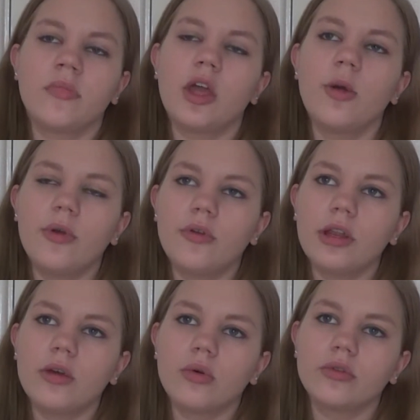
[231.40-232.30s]
It'd be
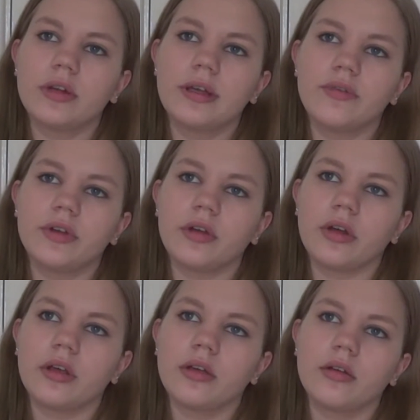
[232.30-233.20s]
really cool to live in
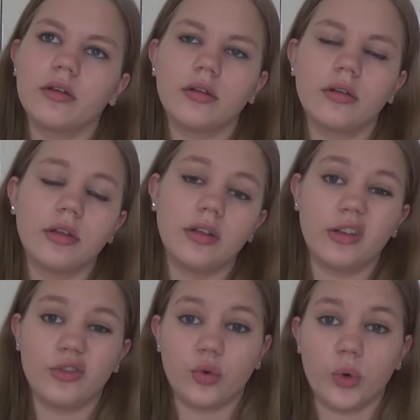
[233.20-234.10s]
the
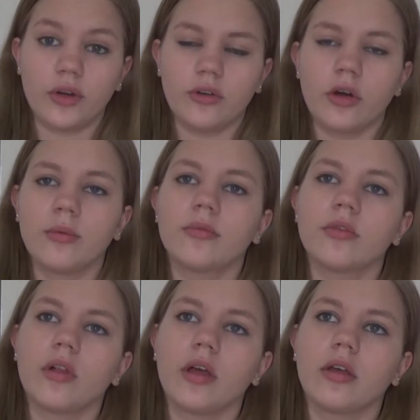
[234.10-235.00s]
historic
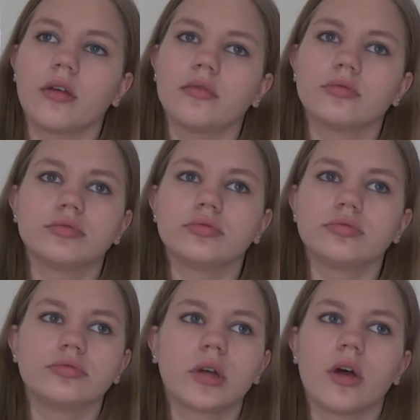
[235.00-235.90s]
times. I
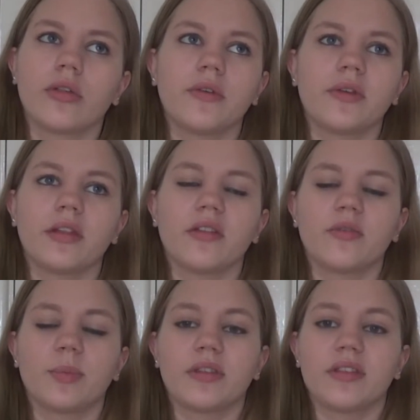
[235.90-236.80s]
can't think of anything
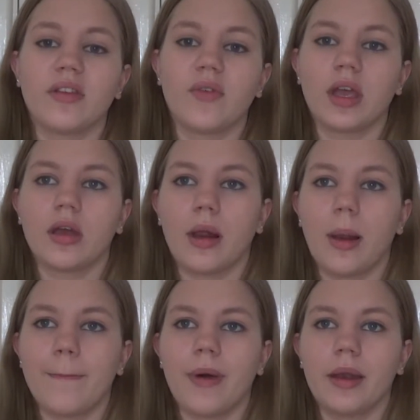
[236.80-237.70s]
specific,
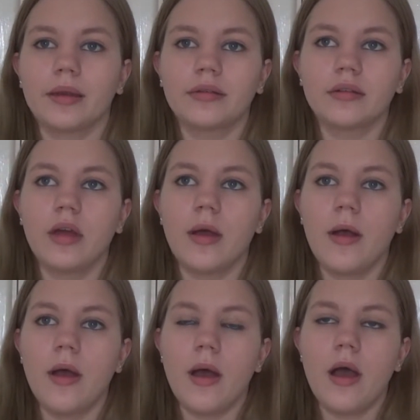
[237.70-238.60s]
but
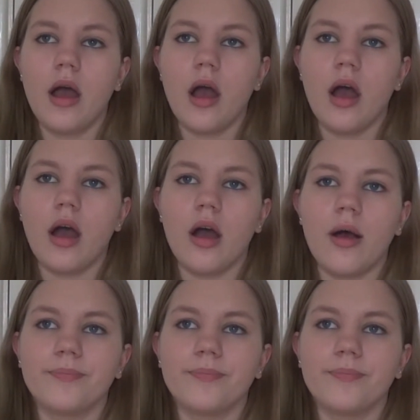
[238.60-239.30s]
it